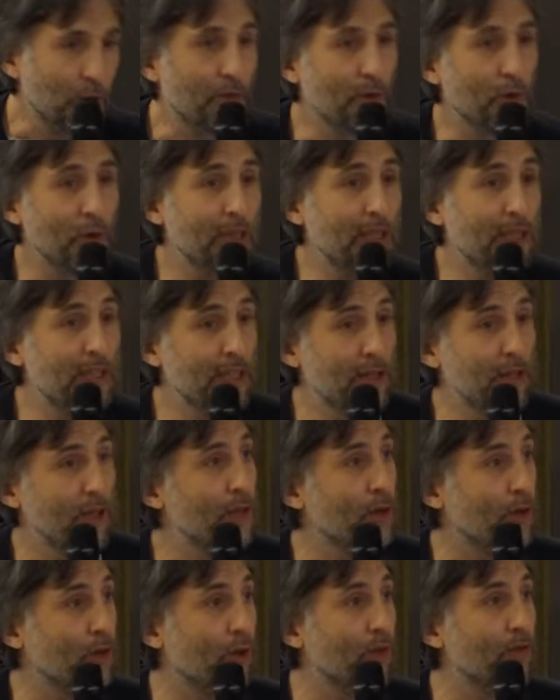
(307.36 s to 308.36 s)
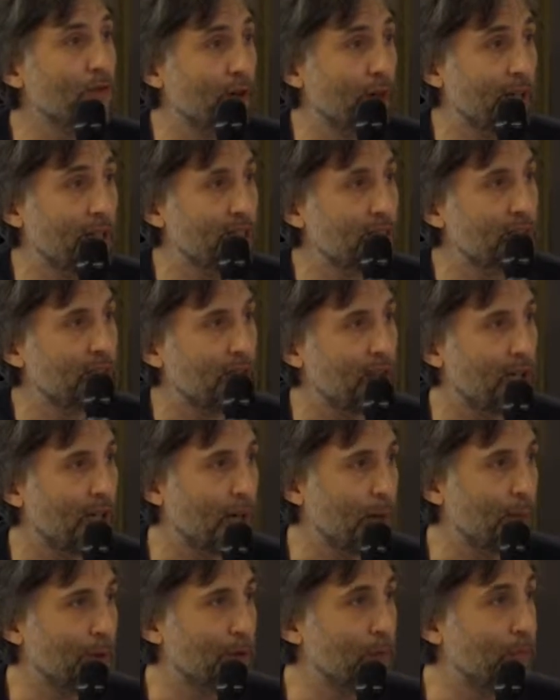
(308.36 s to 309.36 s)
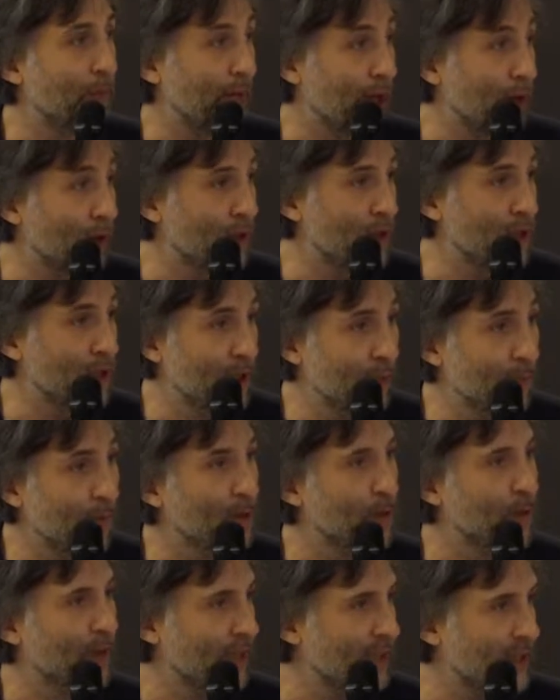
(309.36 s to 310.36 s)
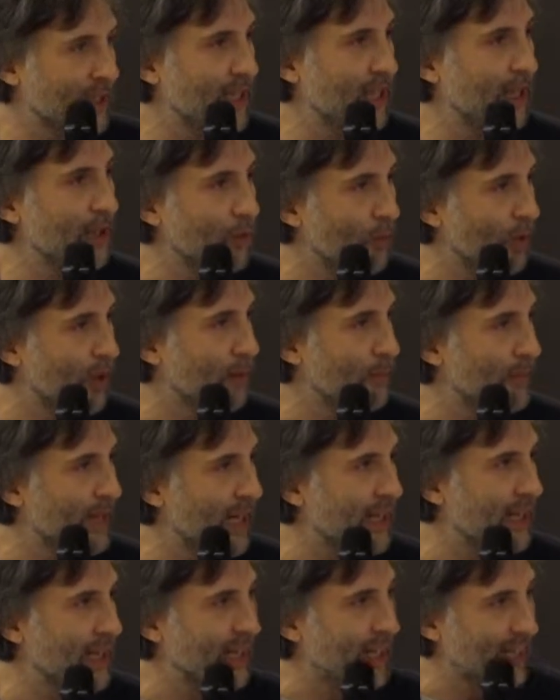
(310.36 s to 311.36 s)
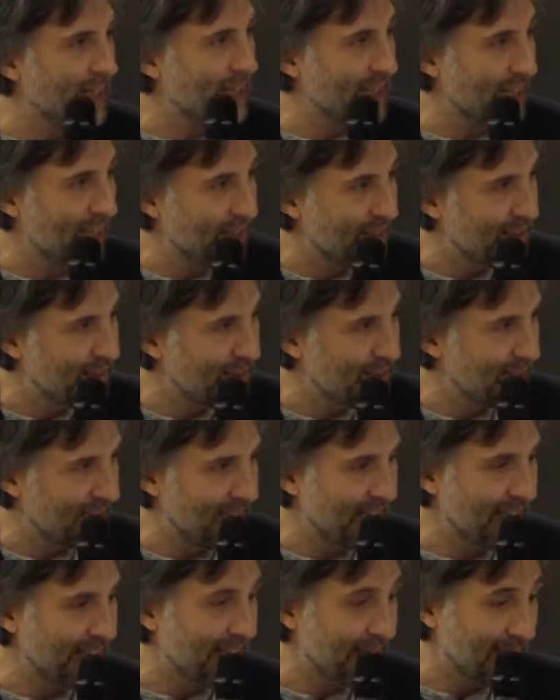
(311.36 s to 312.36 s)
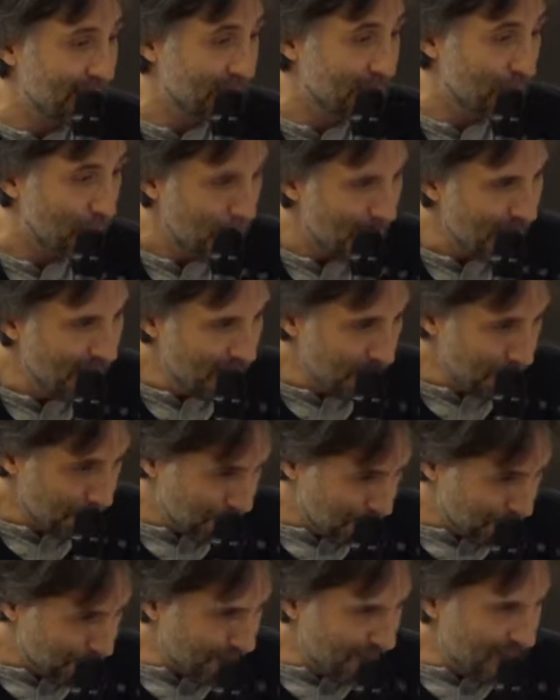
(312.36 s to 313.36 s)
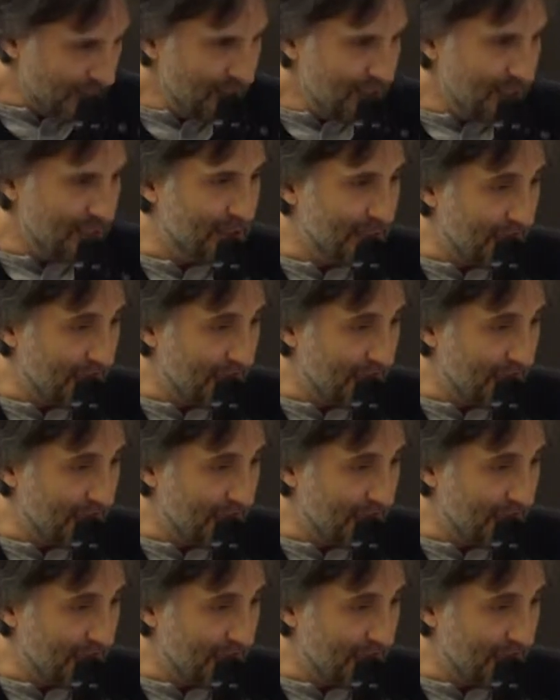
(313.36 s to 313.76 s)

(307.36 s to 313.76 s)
of course, this is not a conference about biology, but you can see where I'm getting at, I guess, is